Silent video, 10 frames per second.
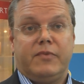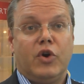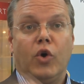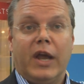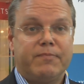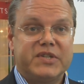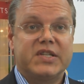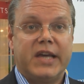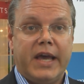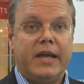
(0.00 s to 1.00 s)
we're all
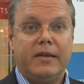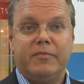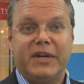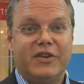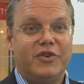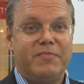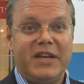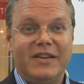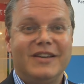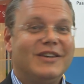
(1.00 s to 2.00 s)
upscale, but could
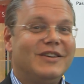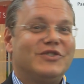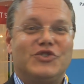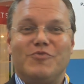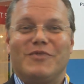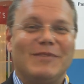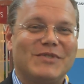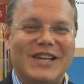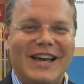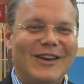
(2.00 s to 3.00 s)
be super
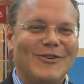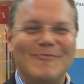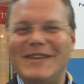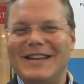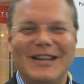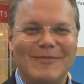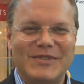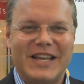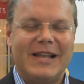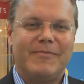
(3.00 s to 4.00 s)
upscale or middle
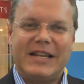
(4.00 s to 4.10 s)
upscale,